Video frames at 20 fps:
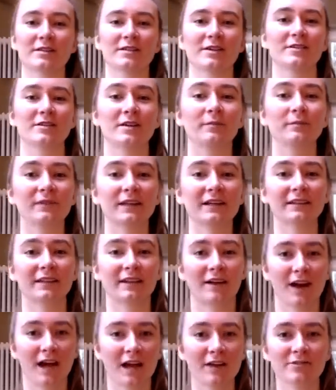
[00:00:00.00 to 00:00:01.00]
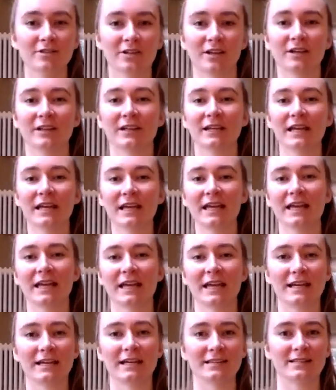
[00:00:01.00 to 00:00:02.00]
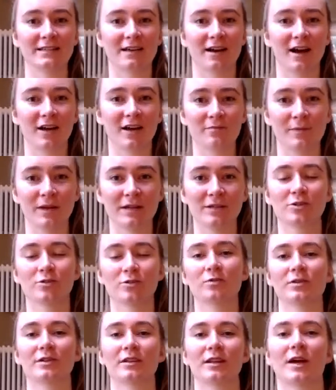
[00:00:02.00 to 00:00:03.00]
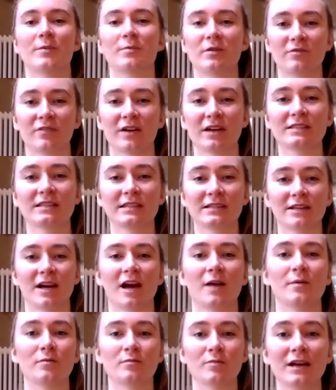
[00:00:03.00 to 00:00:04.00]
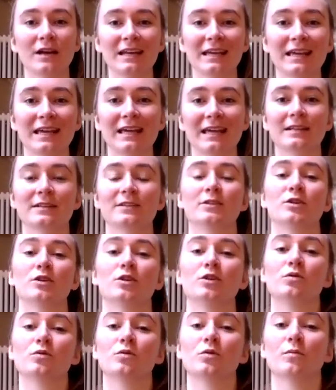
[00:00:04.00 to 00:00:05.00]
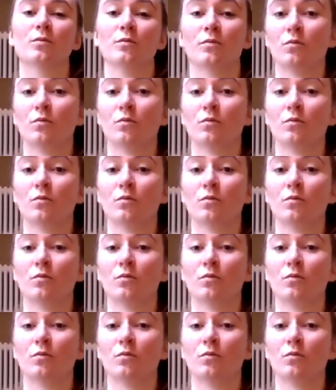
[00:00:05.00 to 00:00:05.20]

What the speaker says: So something that I've done is I've made sure that I'm investing time and money into